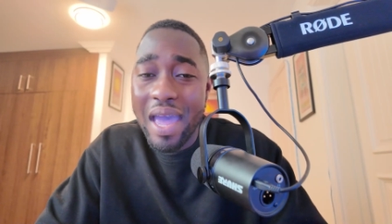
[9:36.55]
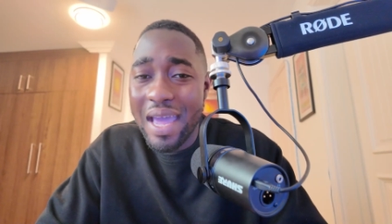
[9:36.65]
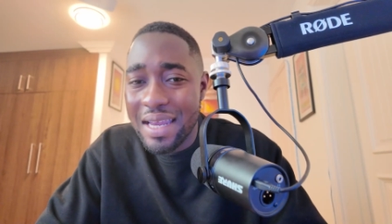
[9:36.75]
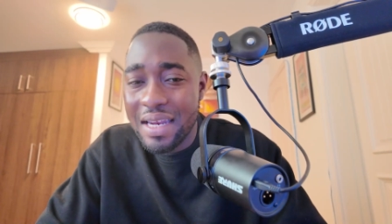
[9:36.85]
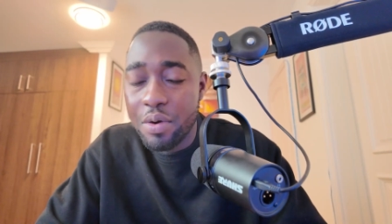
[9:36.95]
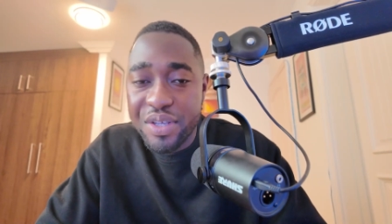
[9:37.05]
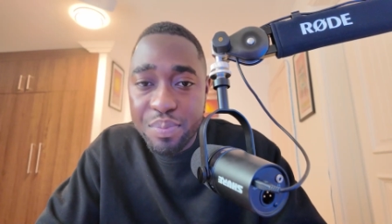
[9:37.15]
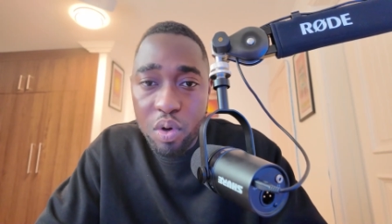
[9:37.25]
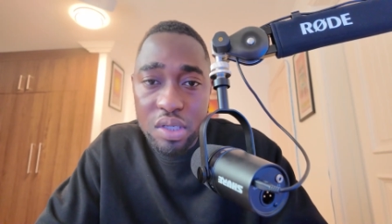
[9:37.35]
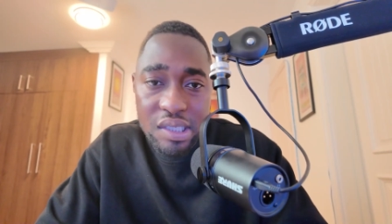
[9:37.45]
And then a
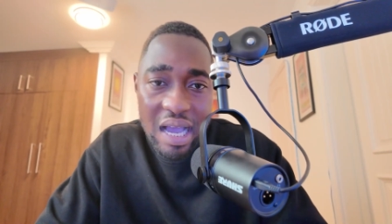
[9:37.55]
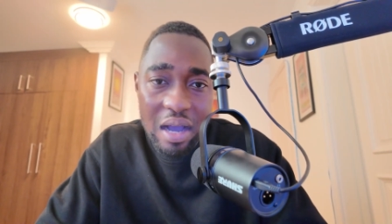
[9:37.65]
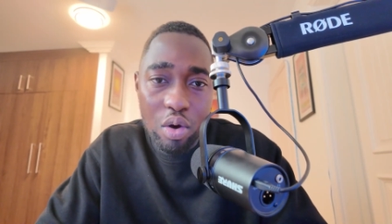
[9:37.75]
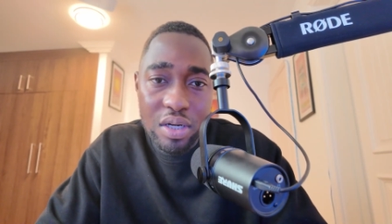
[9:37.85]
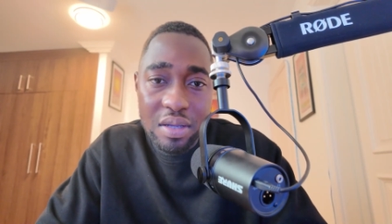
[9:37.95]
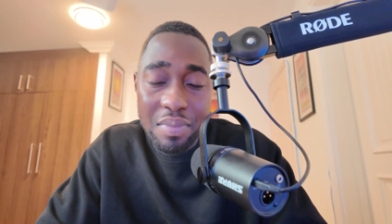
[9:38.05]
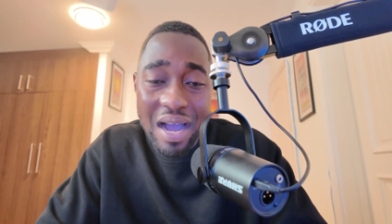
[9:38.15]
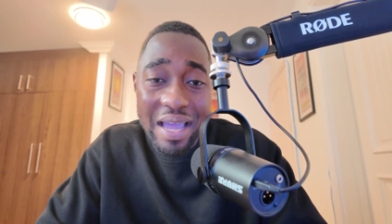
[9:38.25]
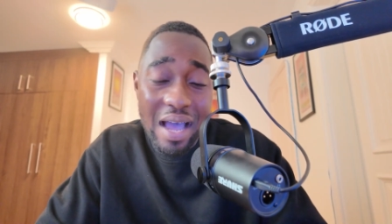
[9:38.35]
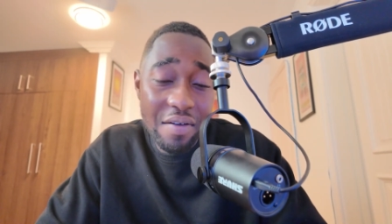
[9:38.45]
responser or the
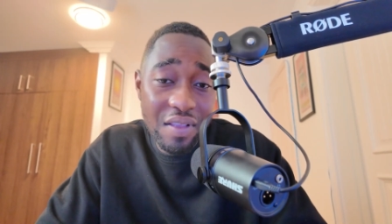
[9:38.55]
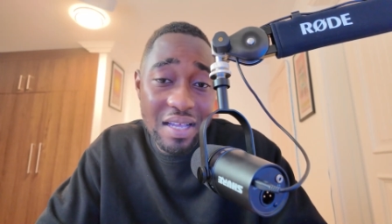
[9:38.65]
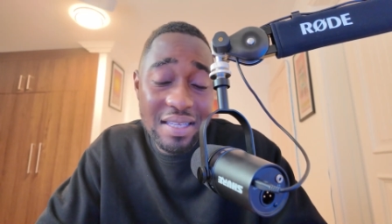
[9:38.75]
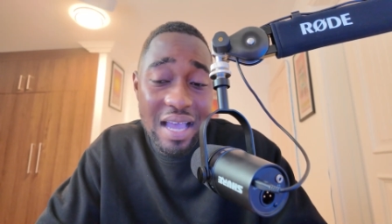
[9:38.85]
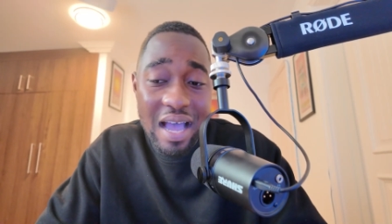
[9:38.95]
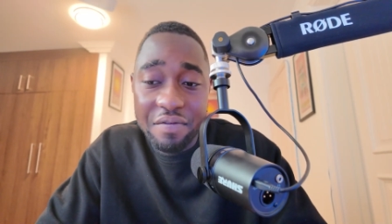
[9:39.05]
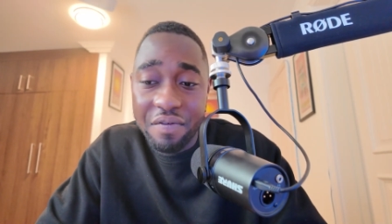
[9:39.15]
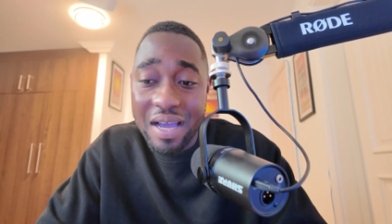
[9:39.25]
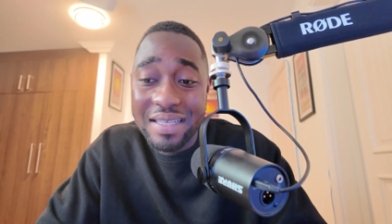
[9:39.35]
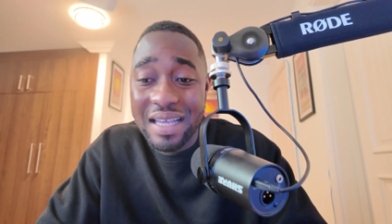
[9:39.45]
buyer after say
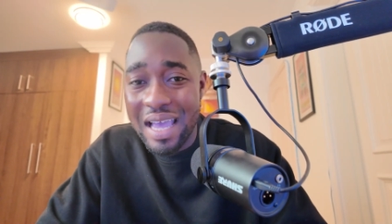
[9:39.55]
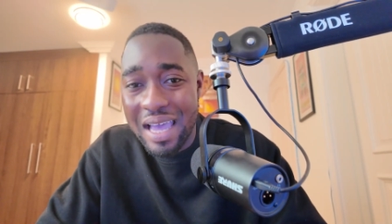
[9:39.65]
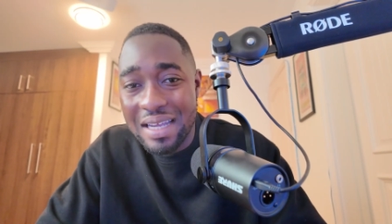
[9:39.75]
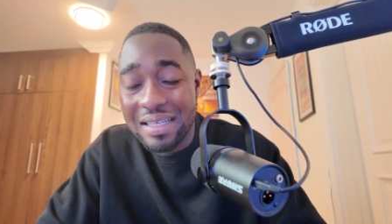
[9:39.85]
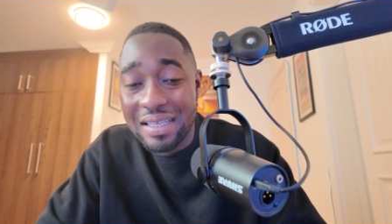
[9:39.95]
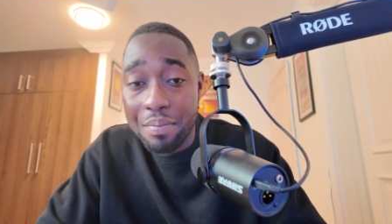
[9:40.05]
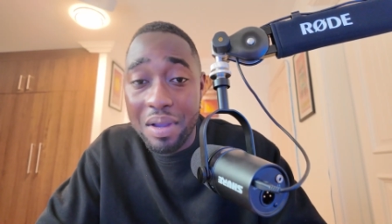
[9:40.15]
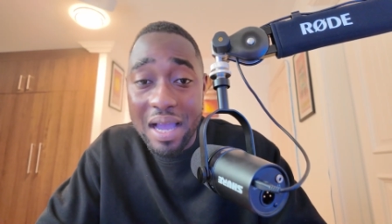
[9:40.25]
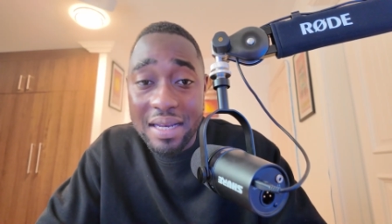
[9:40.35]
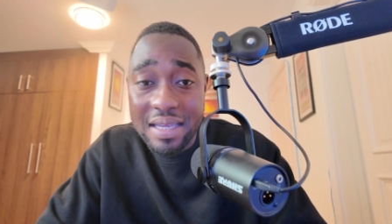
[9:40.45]
advice and
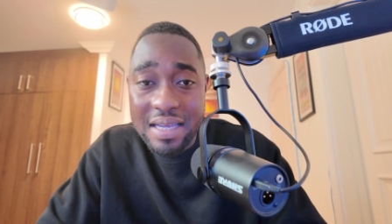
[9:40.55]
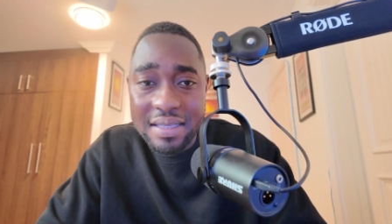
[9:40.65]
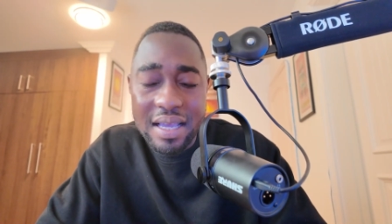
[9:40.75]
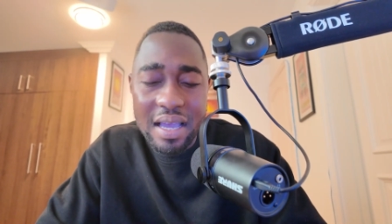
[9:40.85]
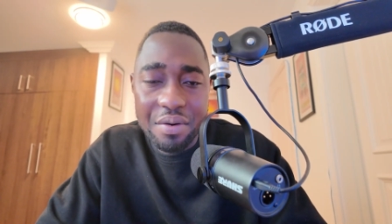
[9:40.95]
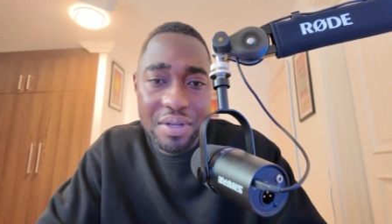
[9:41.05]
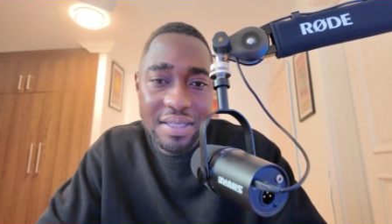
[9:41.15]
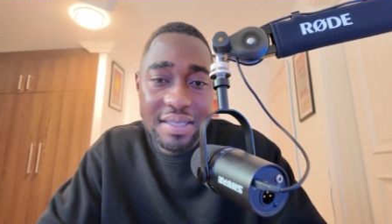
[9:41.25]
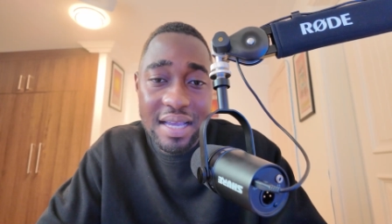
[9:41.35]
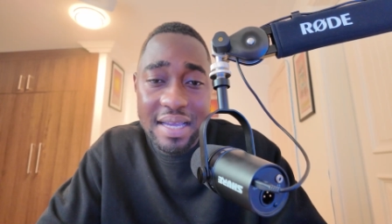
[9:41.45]
some Ghanaians are
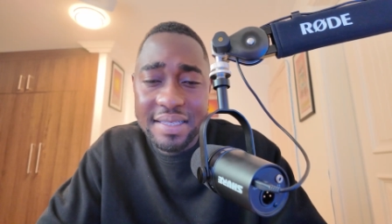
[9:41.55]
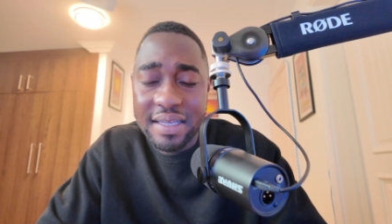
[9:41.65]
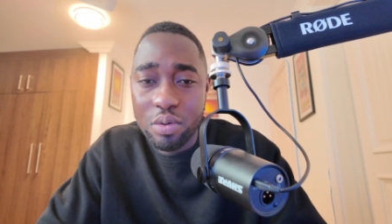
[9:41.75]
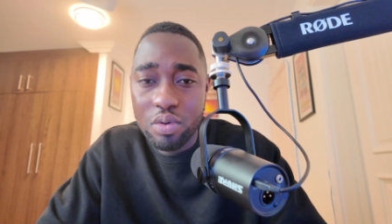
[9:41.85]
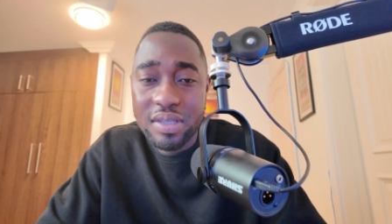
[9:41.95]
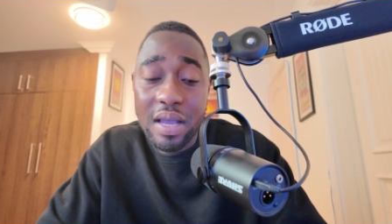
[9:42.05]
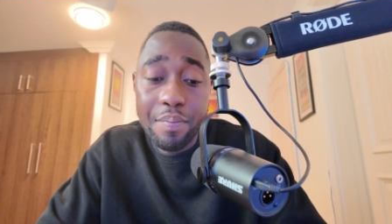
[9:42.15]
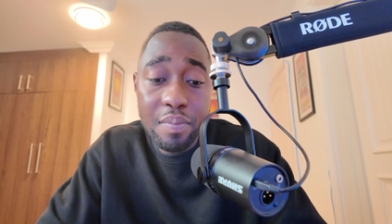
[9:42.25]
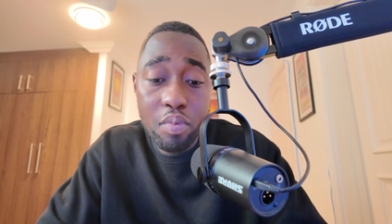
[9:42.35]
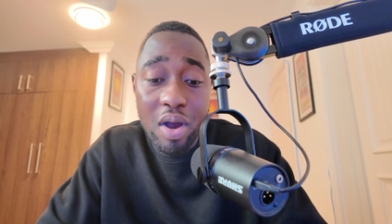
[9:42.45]
criticizing. Or
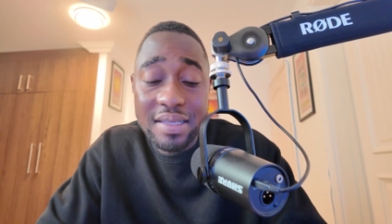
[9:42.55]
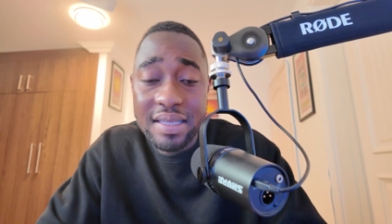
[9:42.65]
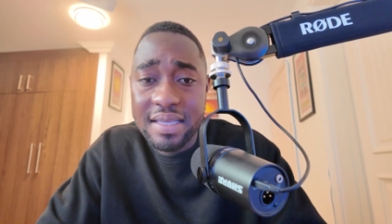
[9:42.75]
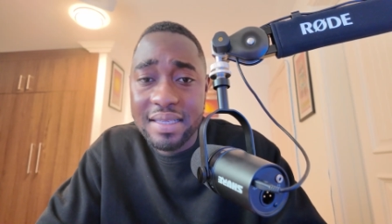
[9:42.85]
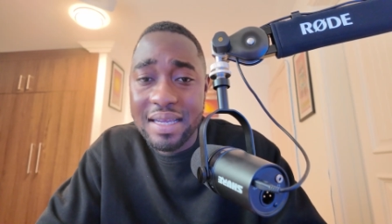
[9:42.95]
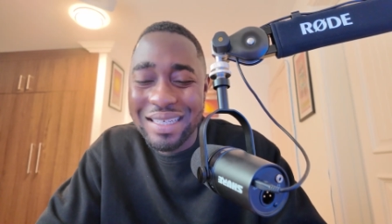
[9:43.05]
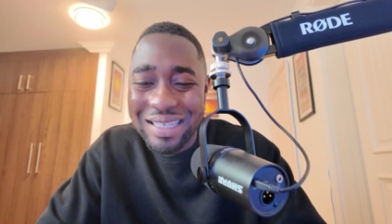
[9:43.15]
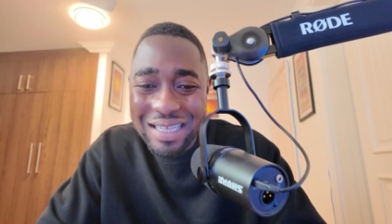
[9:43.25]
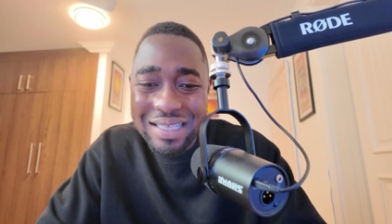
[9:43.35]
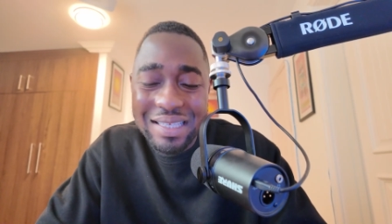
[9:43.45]
some people are saying
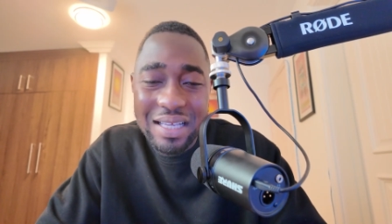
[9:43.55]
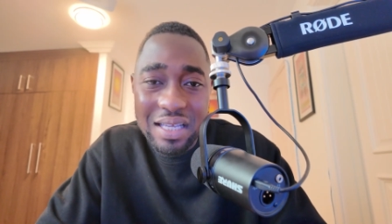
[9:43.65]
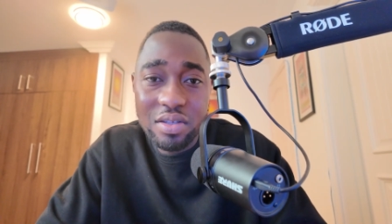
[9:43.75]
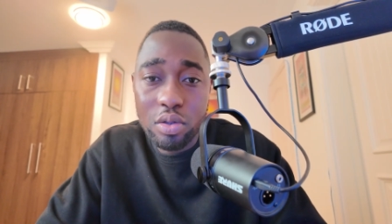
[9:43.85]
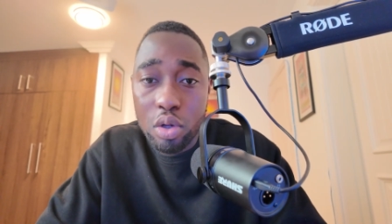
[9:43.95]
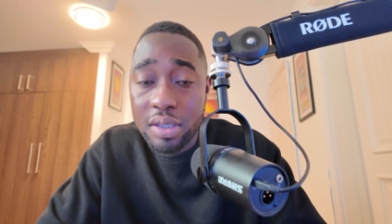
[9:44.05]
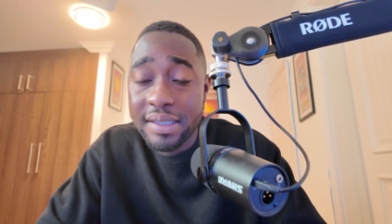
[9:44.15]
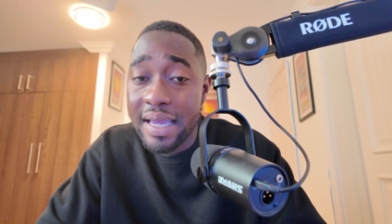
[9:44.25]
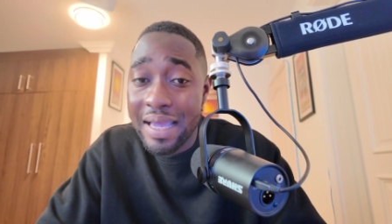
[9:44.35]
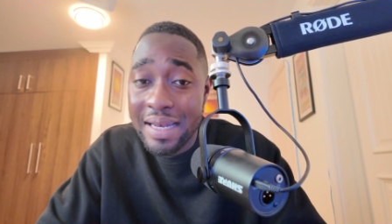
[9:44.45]
said this is
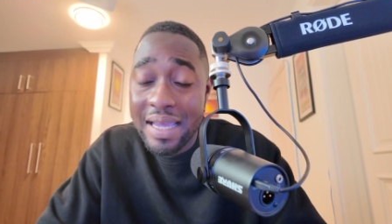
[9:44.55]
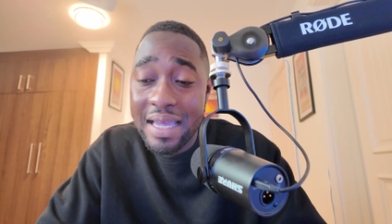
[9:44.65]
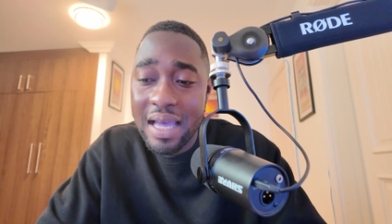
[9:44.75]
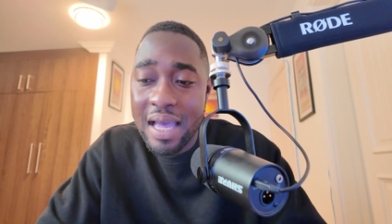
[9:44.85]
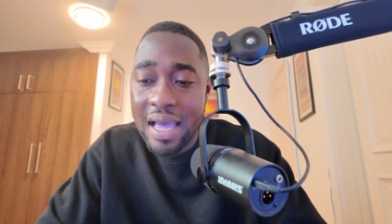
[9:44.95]
not any